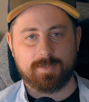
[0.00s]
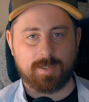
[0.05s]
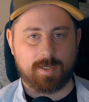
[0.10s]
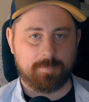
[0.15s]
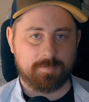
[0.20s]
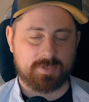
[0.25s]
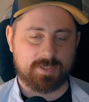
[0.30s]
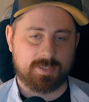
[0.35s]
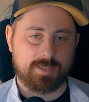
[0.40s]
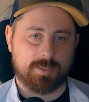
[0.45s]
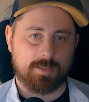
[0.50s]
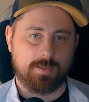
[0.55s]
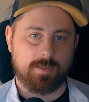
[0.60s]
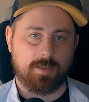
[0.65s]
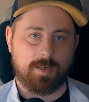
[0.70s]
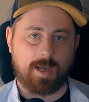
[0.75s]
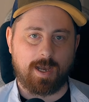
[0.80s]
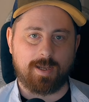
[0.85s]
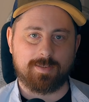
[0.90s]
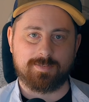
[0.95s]
I'm
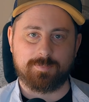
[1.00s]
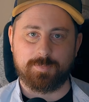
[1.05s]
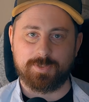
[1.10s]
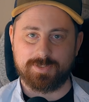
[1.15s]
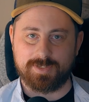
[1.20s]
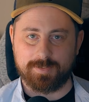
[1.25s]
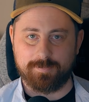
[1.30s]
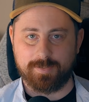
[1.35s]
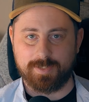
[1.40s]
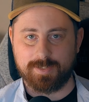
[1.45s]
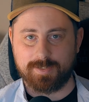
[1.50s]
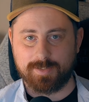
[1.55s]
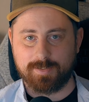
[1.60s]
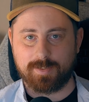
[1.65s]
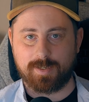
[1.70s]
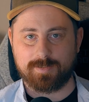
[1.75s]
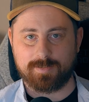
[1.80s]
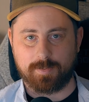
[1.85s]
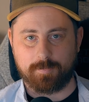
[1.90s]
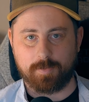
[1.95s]
still as motivated
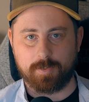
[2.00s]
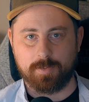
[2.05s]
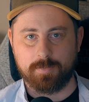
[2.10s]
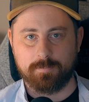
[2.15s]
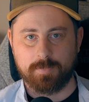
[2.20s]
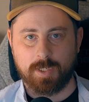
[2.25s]
as ever.